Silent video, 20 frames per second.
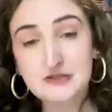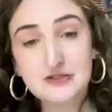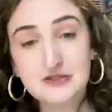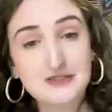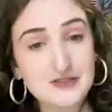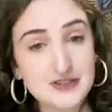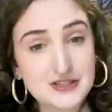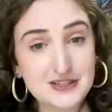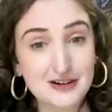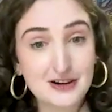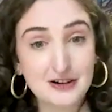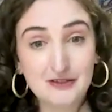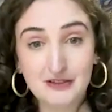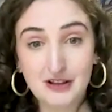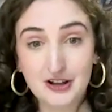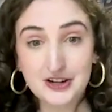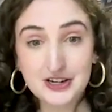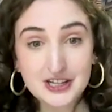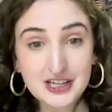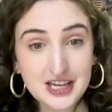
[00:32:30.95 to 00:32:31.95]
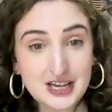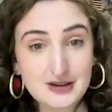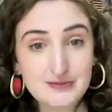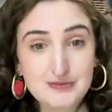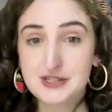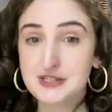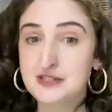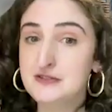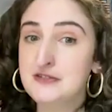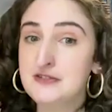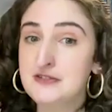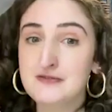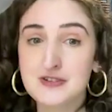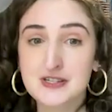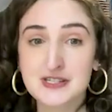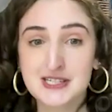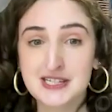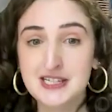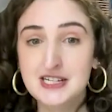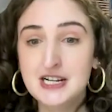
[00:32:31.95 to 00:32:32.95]
You can visit our London campus. You can
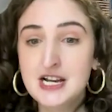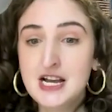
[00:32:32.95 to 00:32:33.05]
visit